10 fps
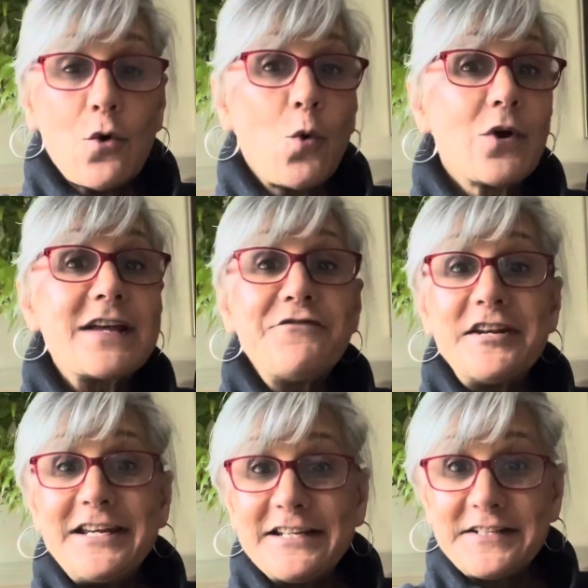or
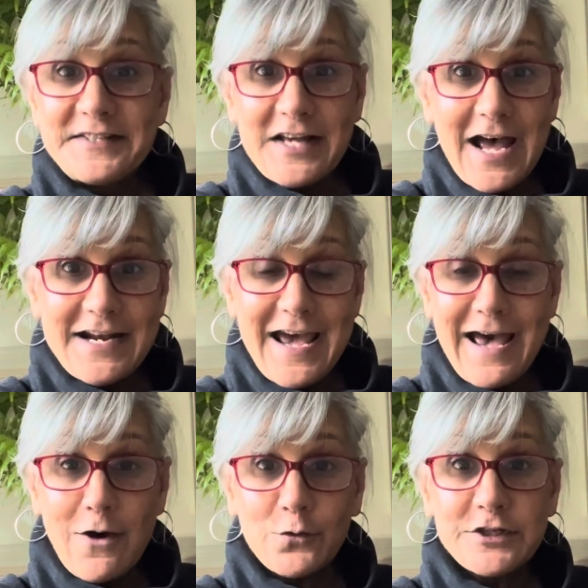even inside
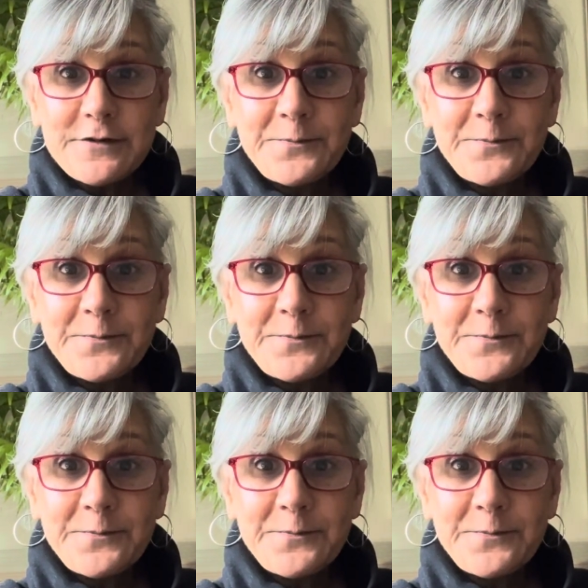out?